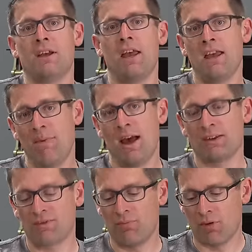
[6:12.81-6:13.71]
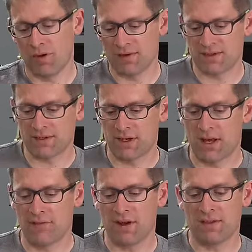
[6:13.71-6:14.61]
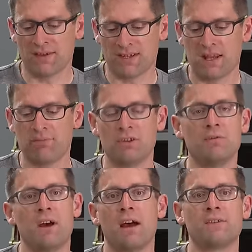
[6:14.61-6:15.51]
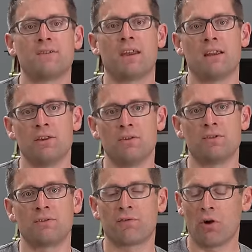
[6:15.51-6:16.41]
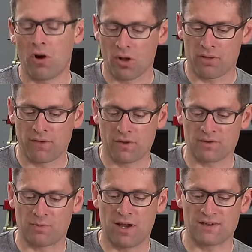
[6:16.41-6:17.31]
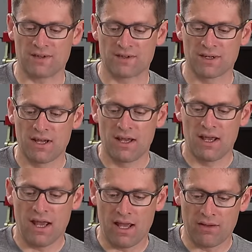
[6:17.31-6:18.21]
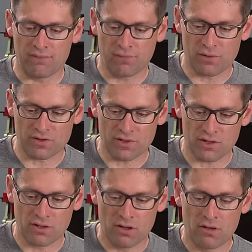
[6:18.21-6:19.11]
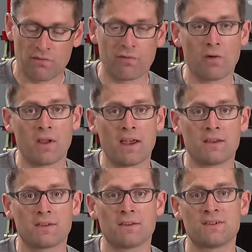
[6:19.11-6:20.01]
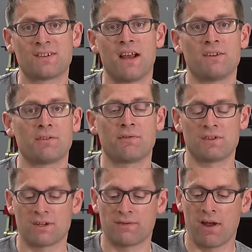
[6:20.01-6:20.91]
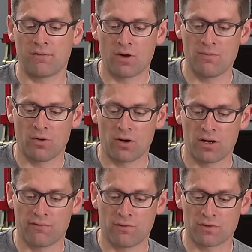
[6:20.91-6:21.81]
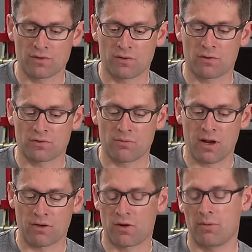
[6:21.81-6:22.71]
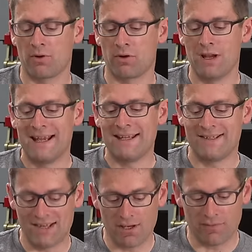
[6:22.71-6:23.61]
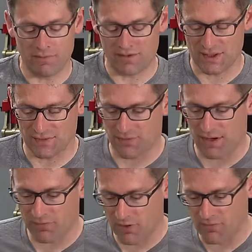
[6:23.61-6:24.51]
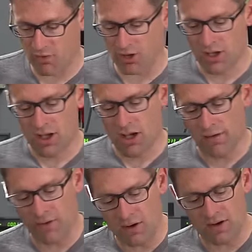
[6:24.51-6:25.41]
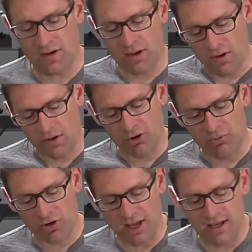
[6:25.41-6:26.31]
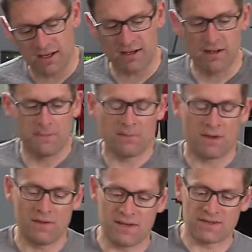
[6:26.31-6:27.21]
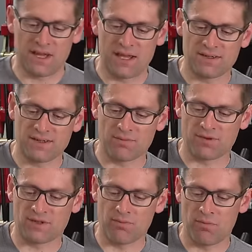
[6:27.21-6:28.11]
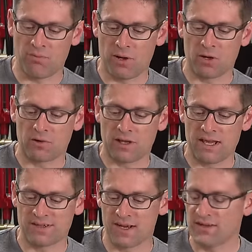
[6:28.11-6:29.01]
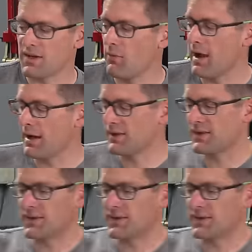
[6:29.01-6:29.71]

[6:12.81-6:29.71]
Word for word: AMAX bullets, and I've got the same two dies that I used for all of those presses. A Forster full length sizer for 6.5 Creedmoor and a Forster ultramicrometer seater for 6.5 Creedmoor. I've already lubricated these cases with some imperial case sizing wax.